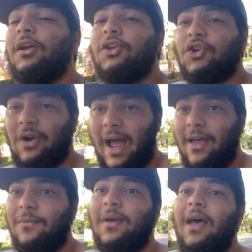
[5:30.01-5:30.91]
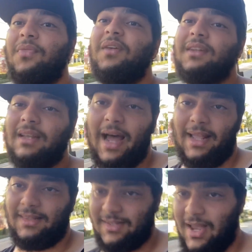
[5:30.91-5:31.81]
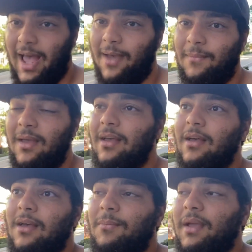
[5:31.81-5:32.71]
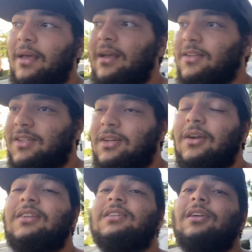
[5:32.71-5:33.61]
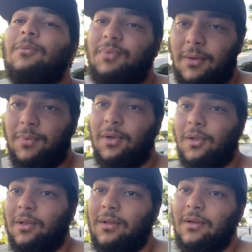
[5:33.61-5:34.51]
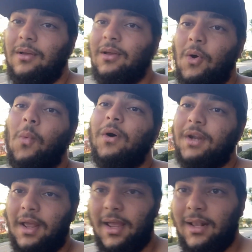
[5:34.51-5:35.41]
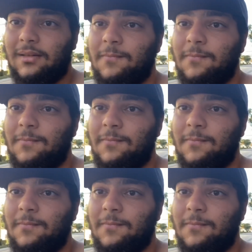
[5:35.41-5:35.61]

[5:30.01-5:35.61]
drive at the night time because there are still people who want to eat.